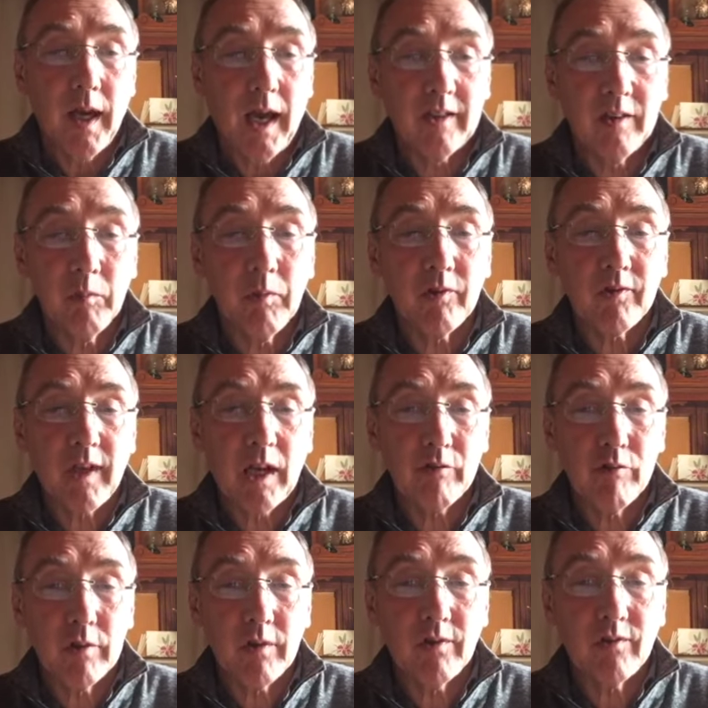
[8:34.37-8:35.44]
As he was
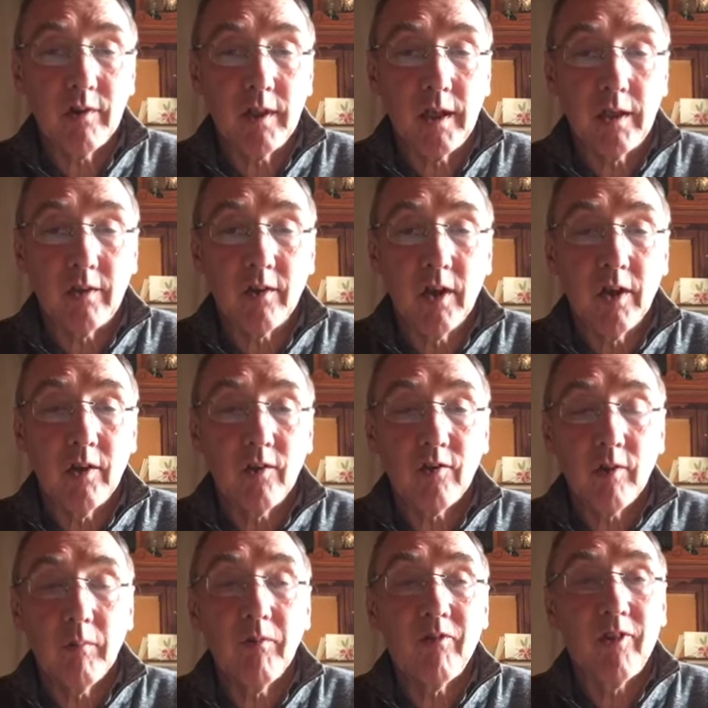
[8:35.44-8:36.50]
scattering the seed,
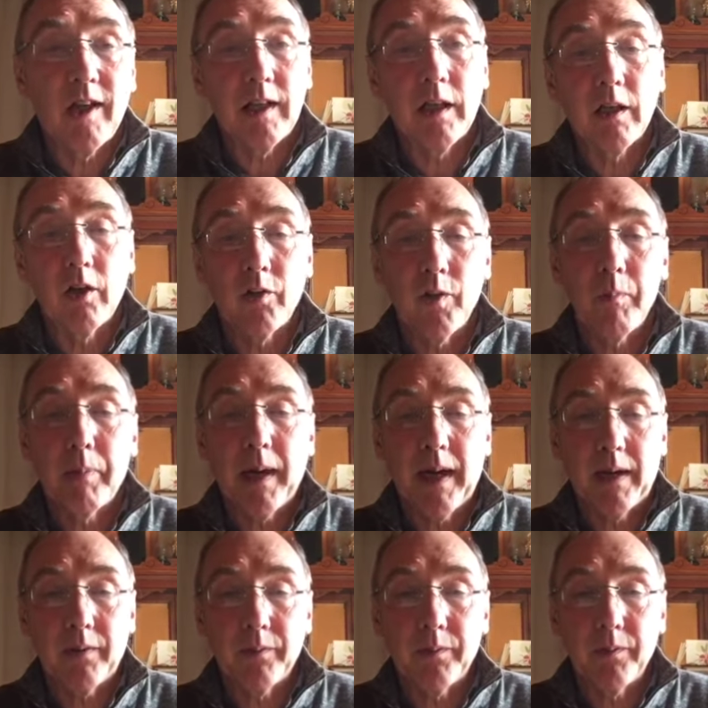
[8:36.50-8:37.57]
some fell along the
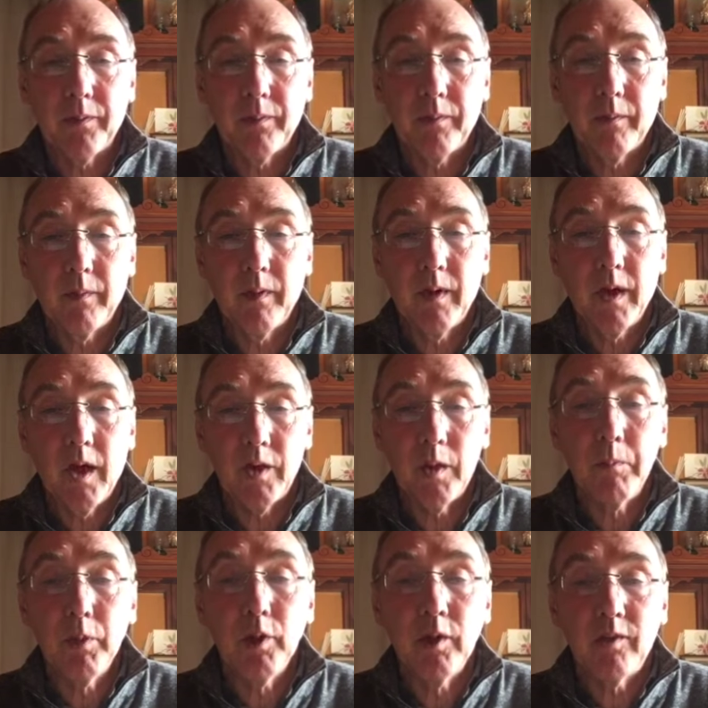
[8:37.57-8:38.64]
path, and
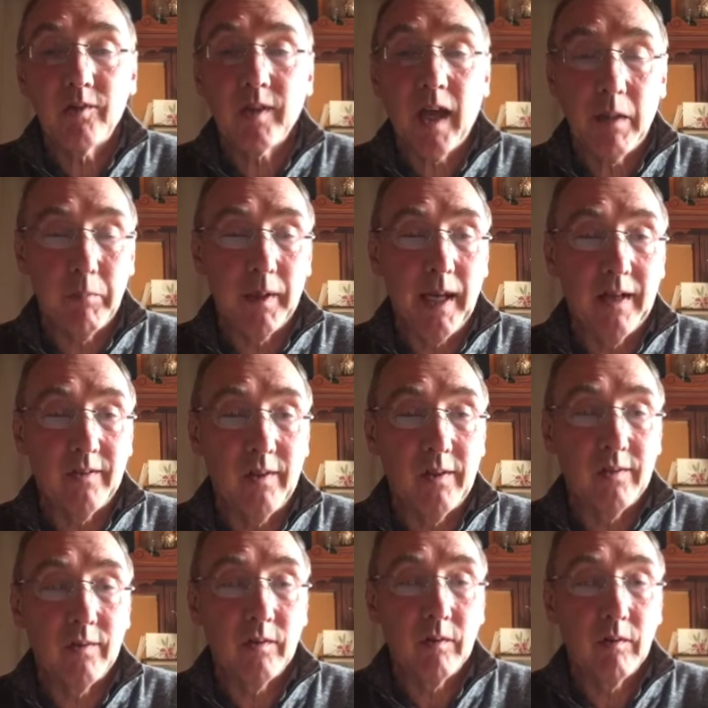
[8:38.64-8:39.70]
the birds came and ate
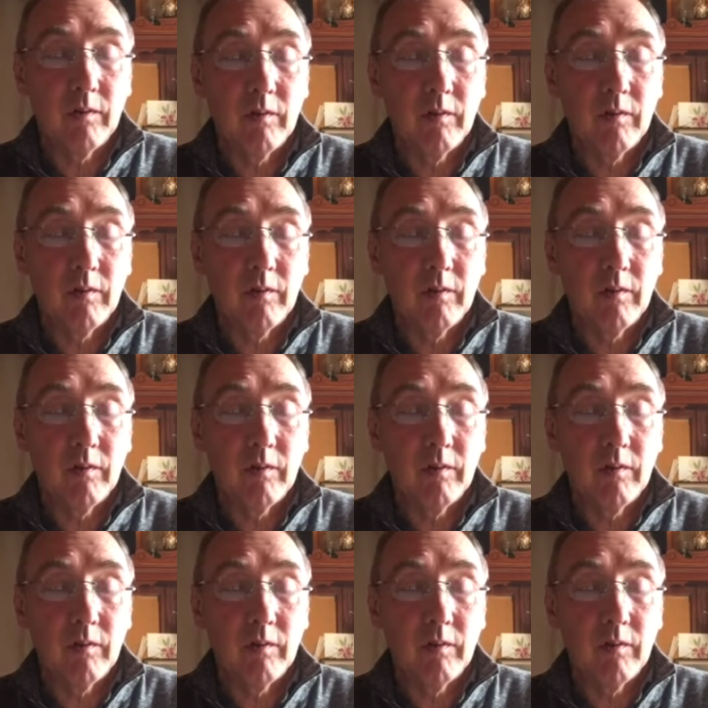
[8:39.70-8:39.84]
it.